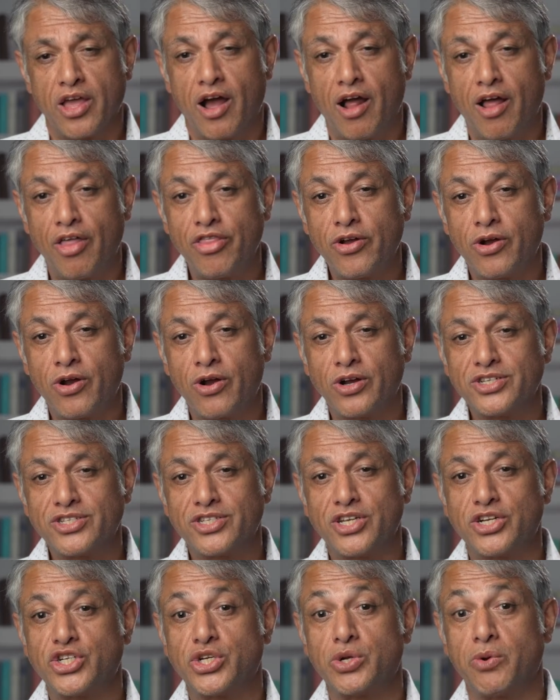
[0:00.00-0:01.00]
other
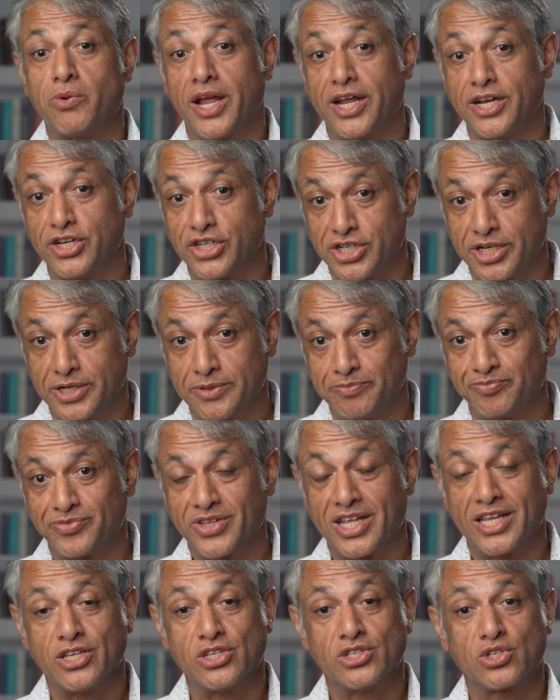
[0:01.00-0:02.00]
situation
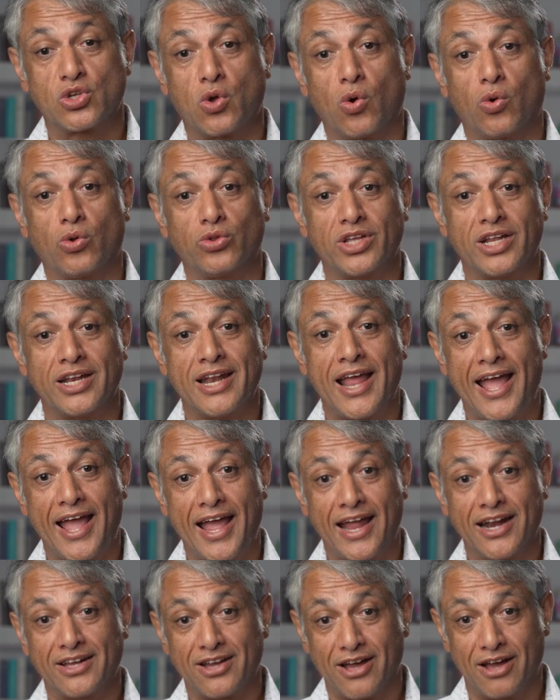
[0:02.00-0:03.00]
is golden
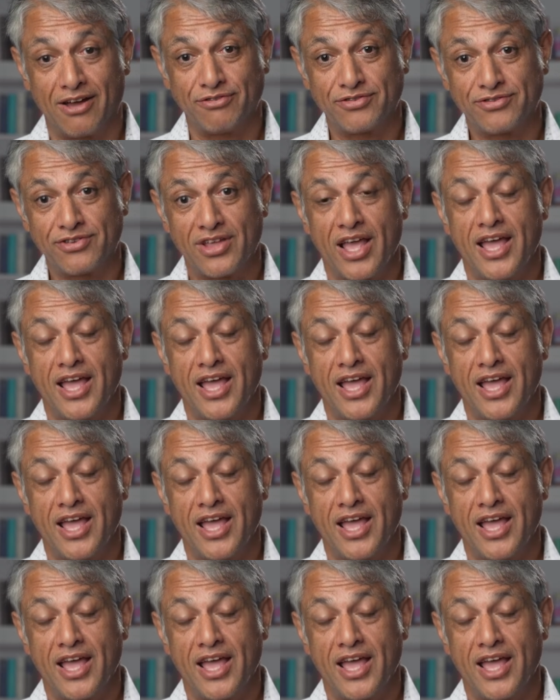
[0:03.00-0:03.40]
handcuffs.